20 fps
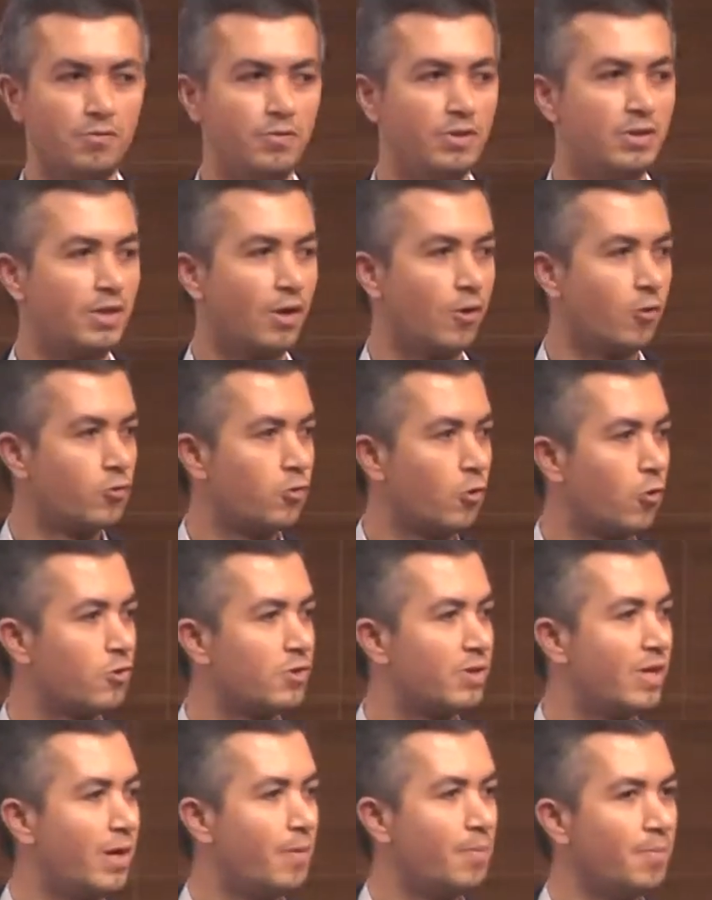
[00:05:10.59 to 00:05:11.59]
We
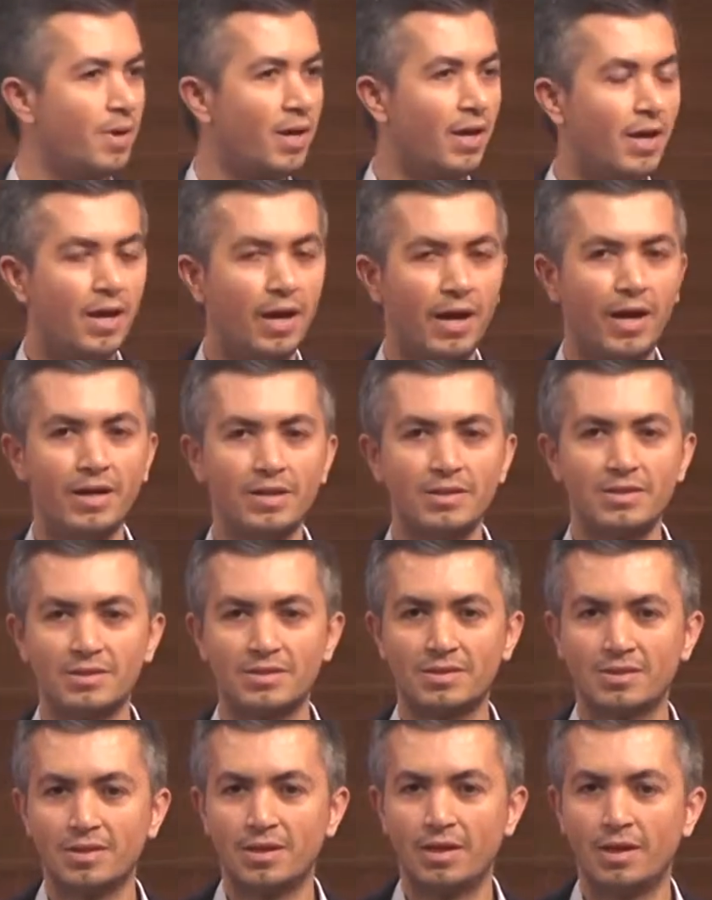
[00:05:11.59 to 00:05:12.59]
told them. And
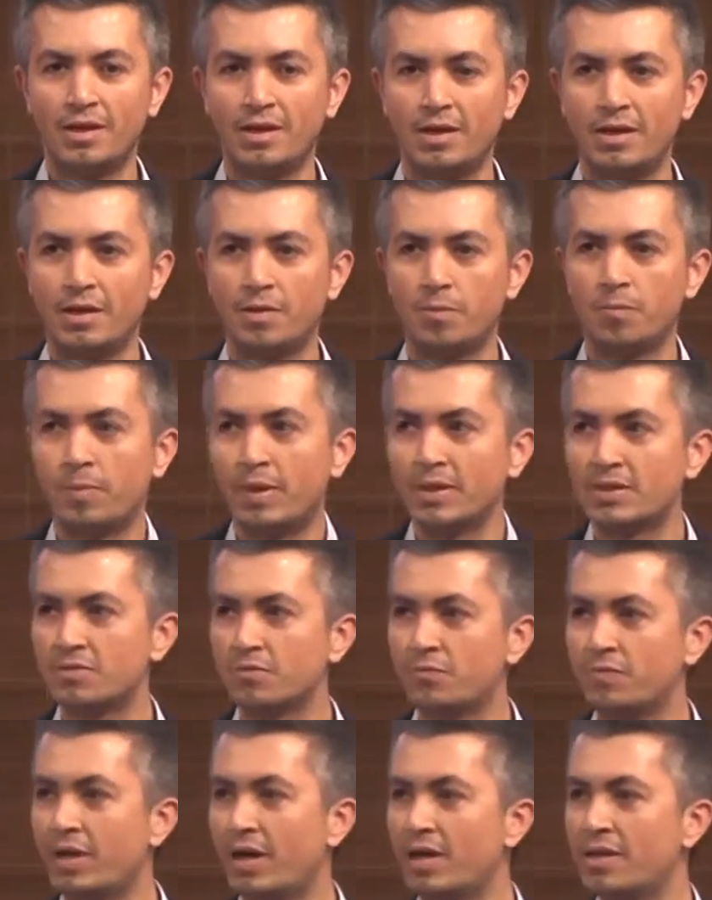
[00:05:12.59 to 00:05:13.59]

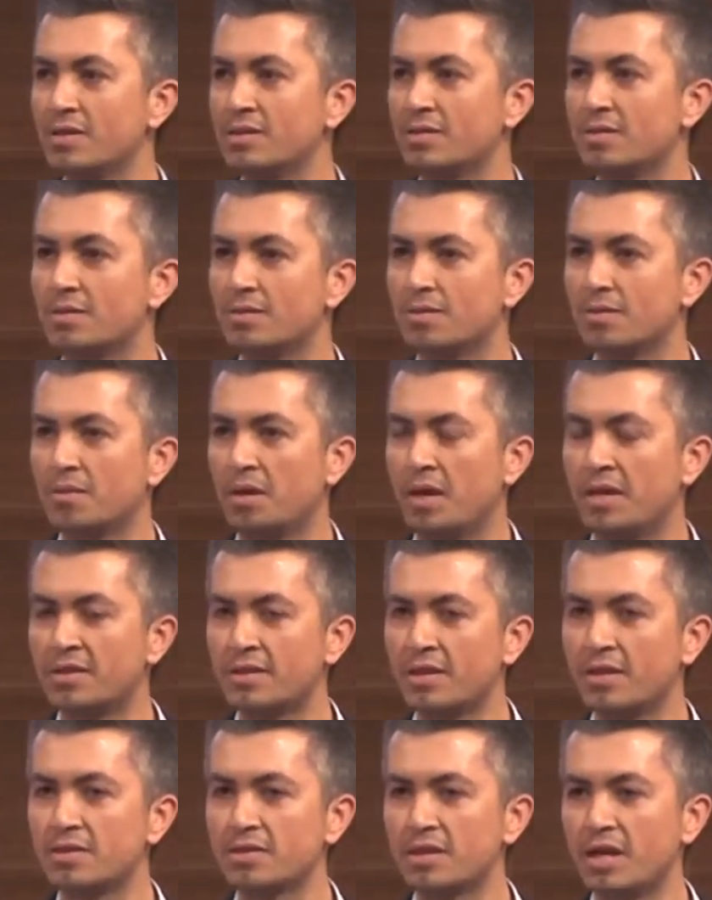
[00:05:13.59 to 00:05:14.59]
but we are at
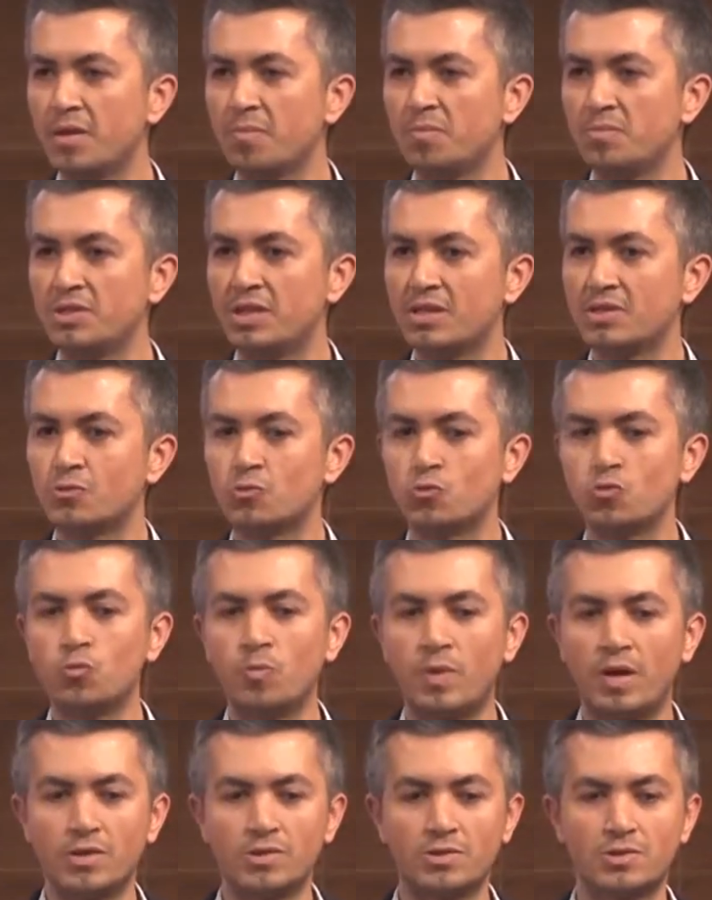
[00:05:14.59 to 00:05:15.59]
that time just 2
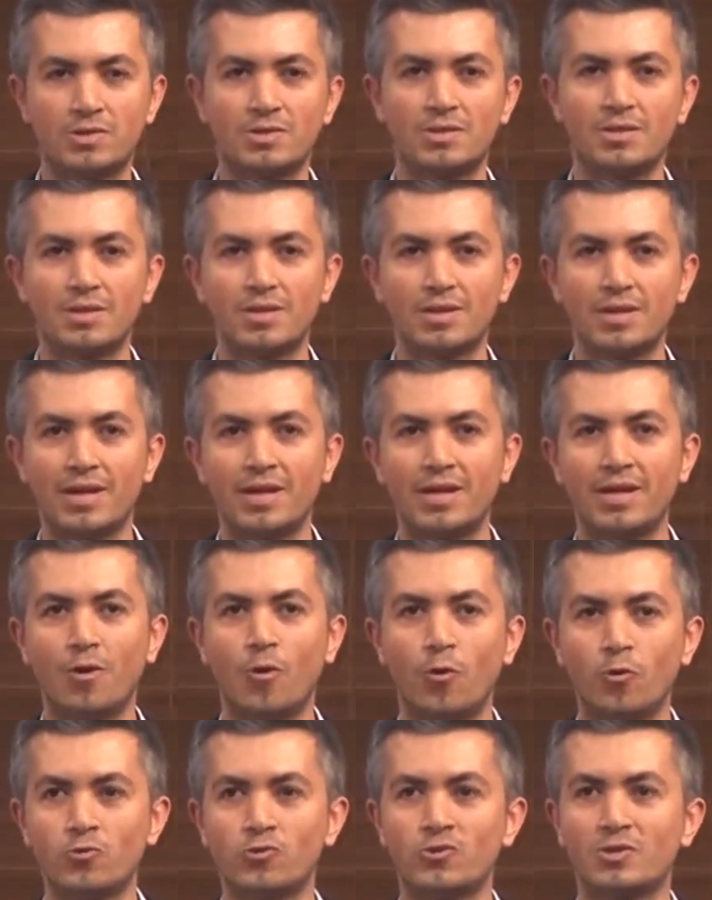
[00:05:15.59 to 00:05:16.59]
months
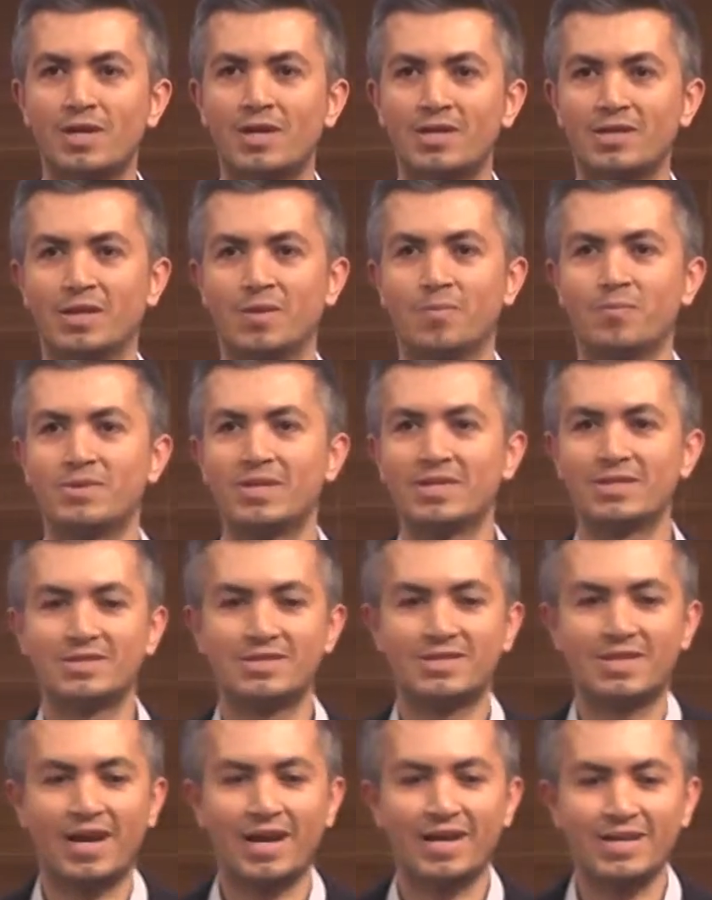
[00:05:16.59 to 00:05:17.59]
old startup, the
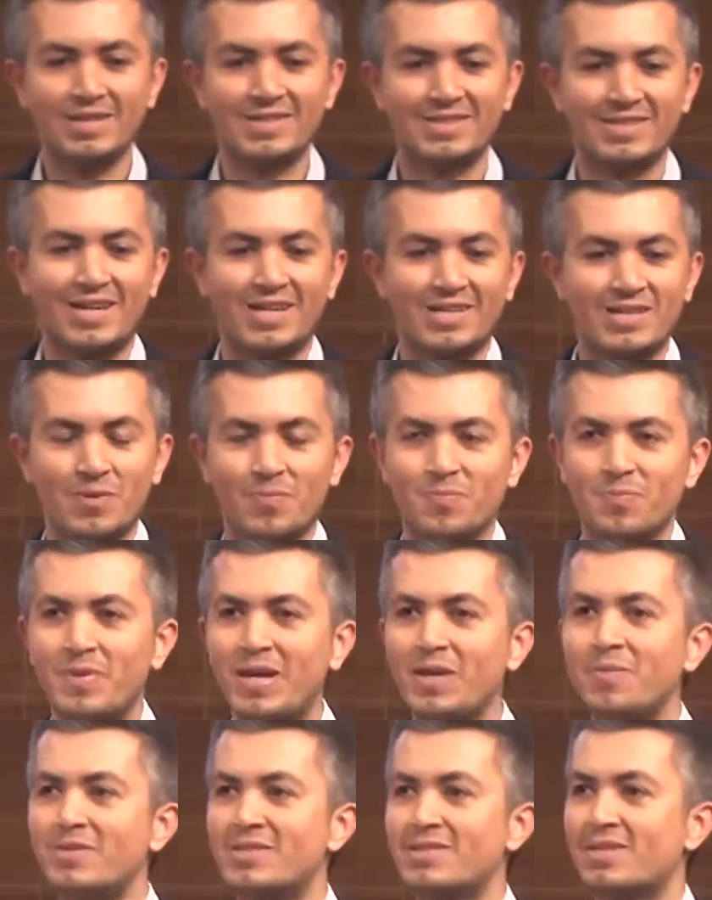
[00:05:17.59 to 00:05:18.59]
tiny startup,
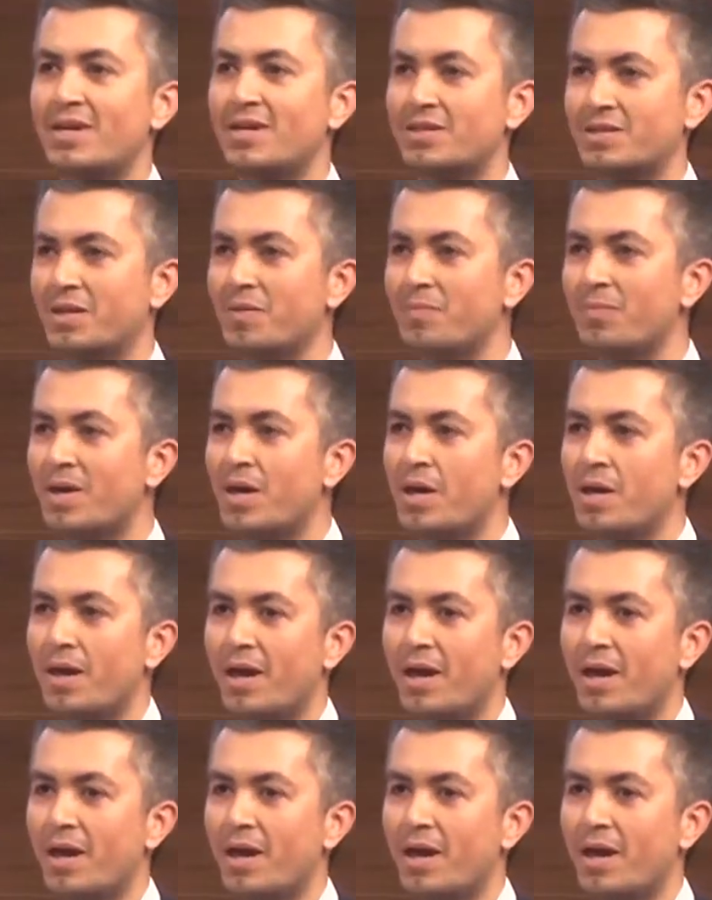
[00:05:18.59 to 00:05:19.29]
baby startup.